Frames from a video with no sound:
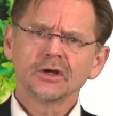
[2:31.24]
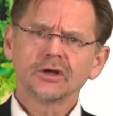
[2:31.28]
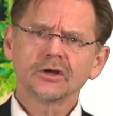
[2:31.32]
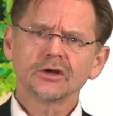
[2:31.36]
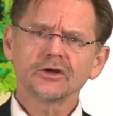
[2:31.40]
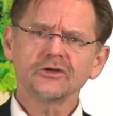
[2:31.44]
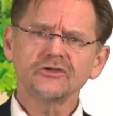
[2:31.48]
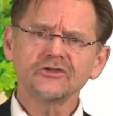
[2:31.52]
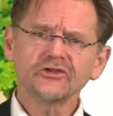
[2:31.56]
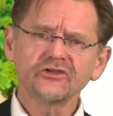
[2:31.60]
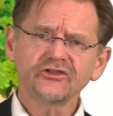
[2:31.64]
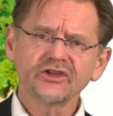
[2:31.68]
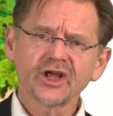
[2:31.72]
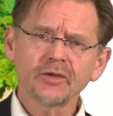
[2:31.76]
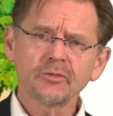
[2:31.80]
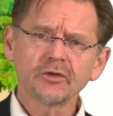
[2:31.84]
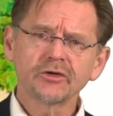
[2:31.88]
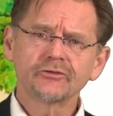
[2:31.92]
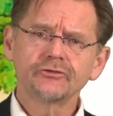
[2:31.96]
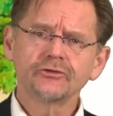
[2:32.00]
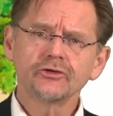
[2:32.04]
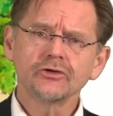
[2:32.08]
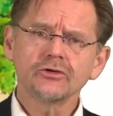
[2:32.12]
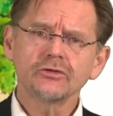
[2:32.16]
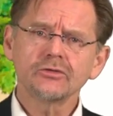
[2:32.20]
A systemic
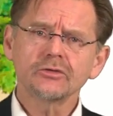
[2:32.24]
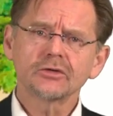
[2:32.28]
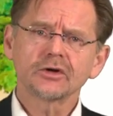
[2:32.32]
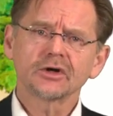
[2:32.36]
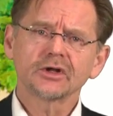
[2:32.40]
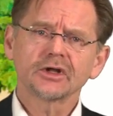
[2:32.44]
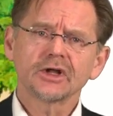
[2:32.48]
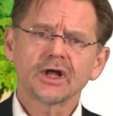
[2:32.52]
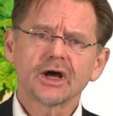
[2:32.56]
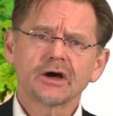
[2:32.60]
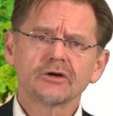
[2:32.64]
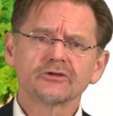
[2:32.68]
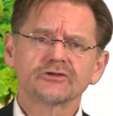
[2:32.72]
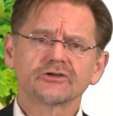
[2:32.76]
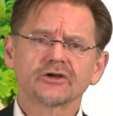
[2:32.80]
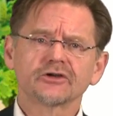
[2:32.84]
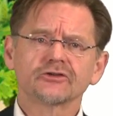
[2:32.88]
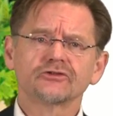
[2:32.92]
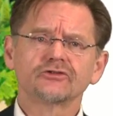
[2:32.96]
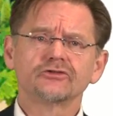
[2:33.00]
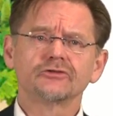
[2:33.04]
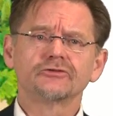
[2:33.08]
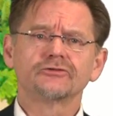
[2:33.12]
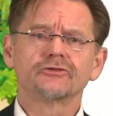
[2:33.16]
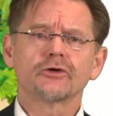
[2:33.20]
view allows us
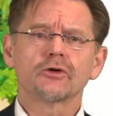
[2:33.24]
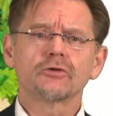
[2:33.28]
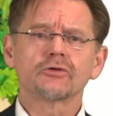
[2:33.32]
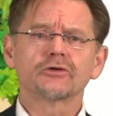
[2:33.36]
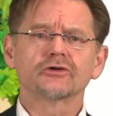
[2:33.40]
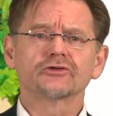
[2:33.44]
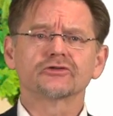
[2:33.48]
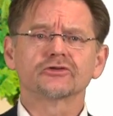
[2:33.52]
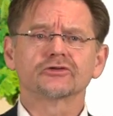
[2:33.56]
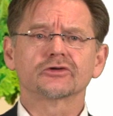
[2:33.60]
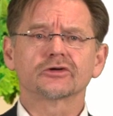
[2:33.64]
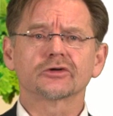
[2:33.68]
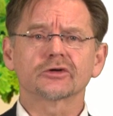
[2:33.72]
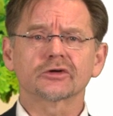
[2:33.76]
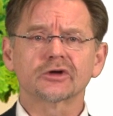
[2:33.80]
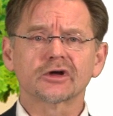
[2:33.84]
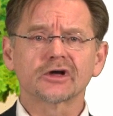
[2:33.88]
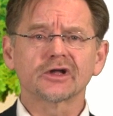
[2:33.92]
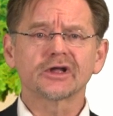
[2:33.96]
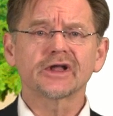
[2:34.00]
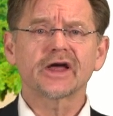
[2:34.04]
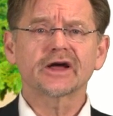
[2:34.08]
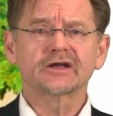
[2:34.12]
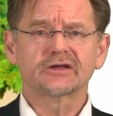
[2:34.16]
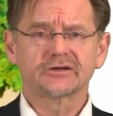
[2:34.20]
to focus on our
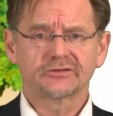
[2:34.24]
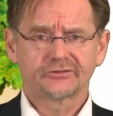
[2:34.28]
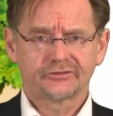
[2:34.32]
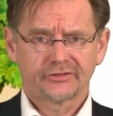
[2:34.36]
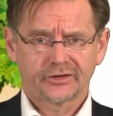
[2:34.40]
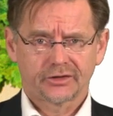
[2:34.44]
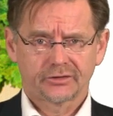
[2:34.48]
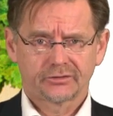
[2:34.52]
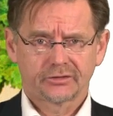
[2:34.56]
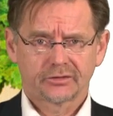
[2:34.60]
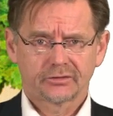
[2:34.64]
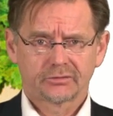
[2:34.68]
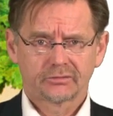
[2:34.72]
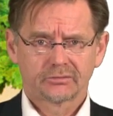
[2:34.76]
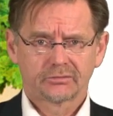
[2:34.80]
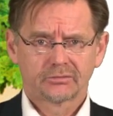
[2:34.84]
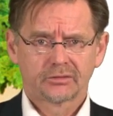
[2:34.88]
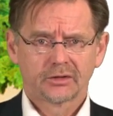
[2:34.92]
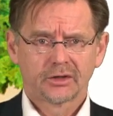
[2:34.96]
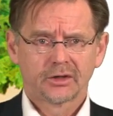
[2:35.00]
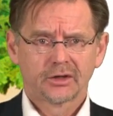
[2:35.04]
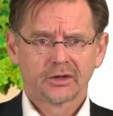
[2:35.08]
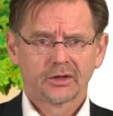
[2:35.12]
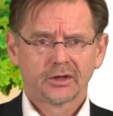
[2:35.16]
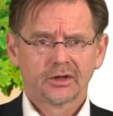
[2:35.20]
collective failure
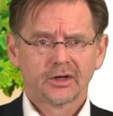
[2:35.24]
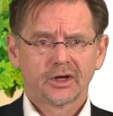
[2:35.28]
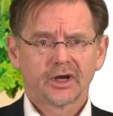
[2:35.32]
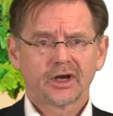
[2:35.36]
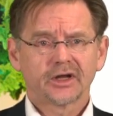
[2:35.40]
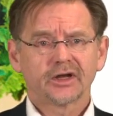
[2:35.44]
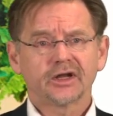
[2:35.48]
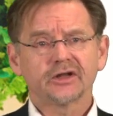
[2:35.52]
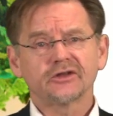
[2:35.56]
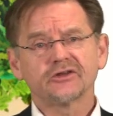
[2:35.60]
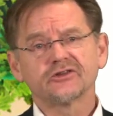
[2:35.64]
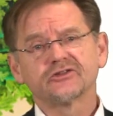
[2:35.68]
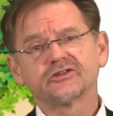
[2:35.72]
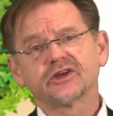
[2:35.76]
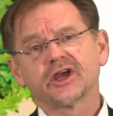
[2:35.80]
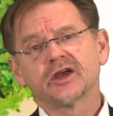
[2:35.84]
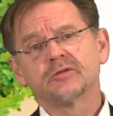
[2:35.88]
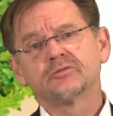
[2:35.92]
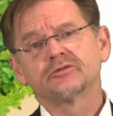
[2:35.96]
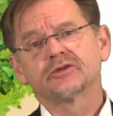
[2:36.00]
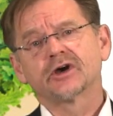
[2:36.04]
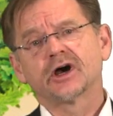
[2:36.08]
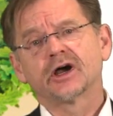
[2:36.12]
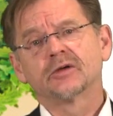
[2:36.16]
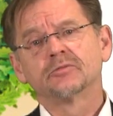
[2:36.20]
and at the same
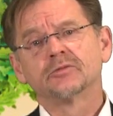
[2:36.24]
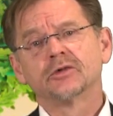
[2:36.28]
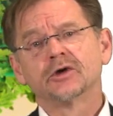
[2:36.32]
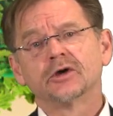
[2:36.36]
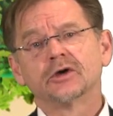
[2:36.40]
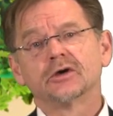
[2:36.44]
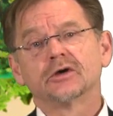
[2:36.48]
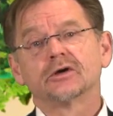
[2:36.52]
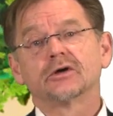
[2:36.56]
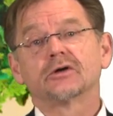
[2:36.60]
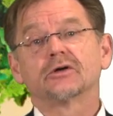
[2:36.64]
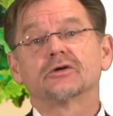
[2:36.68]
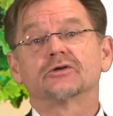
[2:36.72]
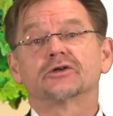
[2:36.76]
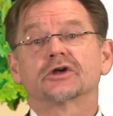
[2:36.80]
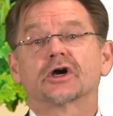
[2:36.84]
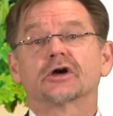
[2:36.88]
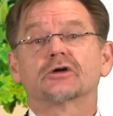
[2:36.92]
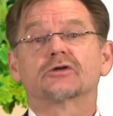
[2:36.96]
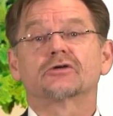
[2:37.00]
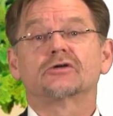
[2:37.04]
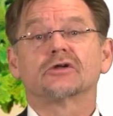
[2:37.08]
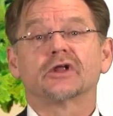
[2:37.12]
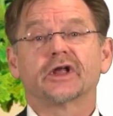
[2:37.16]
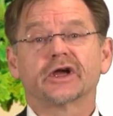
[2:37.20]
time on our
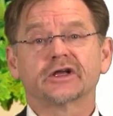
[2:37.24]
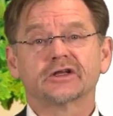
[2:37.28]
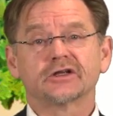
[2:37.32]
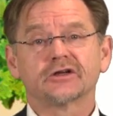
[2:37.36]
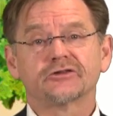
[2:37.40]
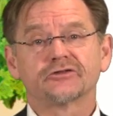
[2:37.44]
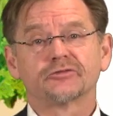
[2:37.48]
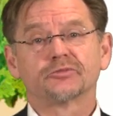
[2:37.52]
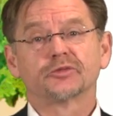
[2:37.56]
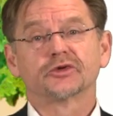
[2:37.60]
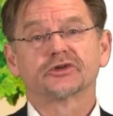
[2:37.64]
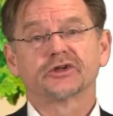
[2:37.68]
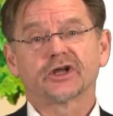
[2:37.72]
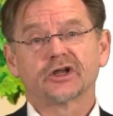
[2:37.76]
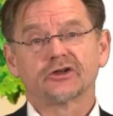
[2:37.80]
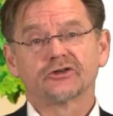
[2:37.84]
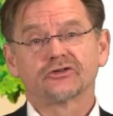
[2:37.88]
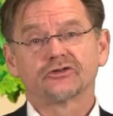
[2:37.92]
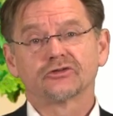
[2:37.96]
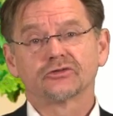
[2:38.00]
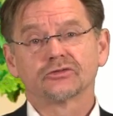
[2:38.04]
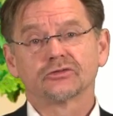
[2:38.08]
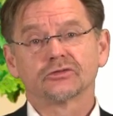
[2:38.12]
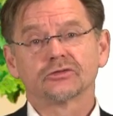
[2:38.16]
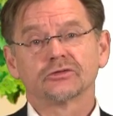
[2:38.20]
collective
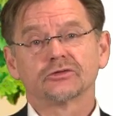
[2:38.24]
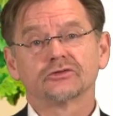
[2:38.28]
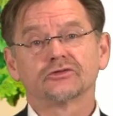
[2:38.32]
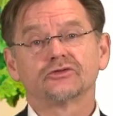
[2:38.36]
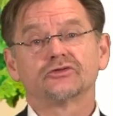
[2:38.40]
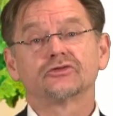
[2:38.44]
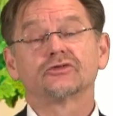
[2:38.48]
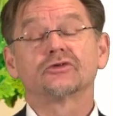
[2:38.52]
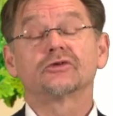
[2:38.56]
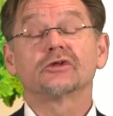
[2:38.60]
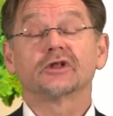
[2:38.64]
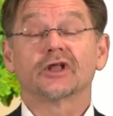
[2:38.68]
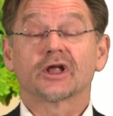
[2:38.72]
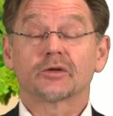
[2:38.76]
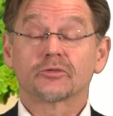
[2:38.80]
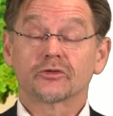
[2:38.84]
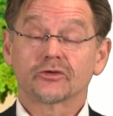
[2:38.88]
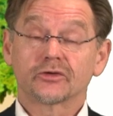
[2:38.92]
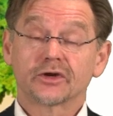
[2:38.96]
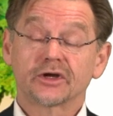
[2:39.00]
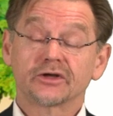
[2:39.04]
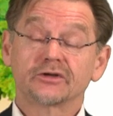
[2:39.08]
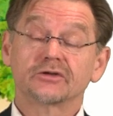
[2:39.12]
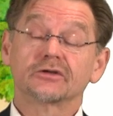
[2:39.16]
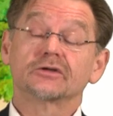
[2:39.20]
potential to
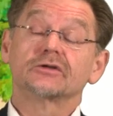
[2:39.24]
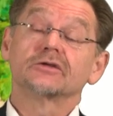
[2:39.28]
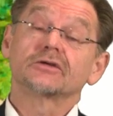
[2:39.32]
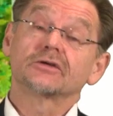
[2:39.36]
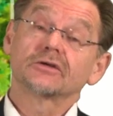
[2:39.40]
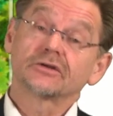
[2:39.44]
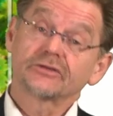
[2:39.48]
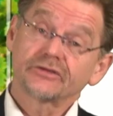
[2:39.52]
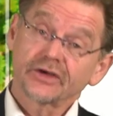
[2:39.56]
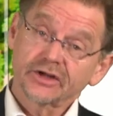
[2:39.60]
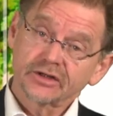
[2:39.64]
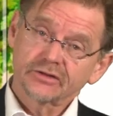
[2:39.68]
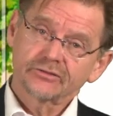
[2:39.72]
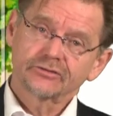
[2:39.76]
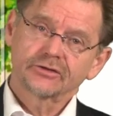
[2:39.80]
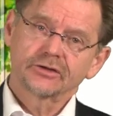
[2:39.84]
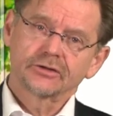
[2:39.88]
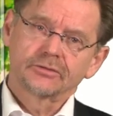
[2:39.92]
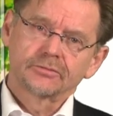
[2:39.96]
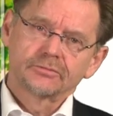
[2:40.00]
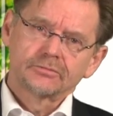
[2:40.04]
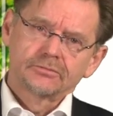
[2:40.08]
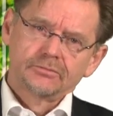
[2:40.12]
collaborate effectively.